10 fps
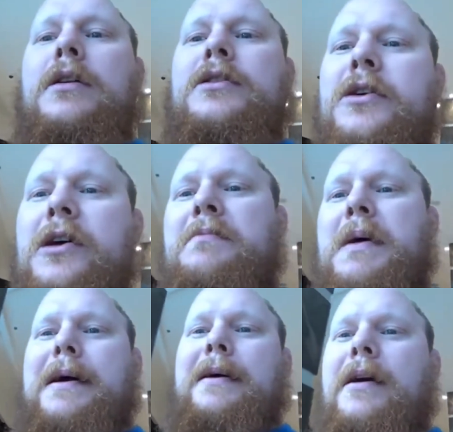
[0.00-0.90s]
join
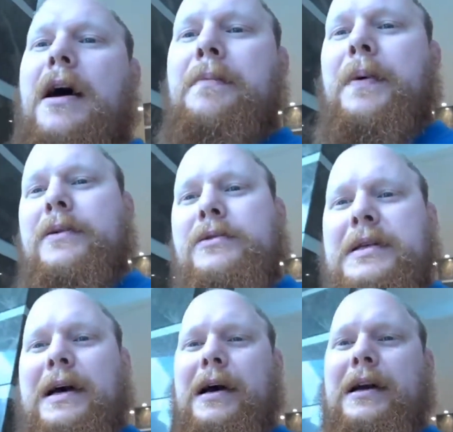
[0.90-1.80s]
back up
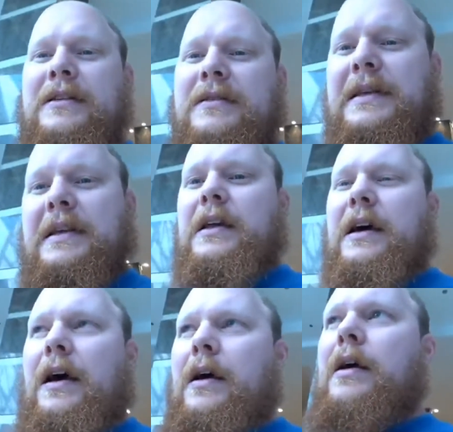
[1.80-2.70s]
outside and see
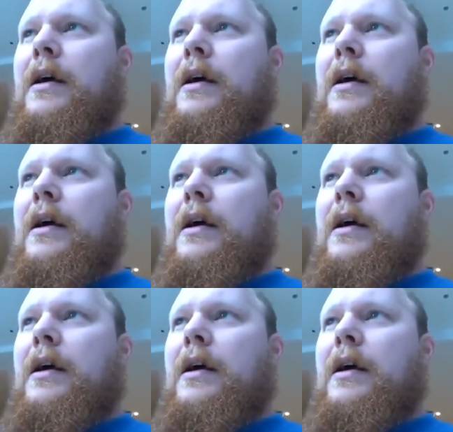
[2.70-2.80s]
the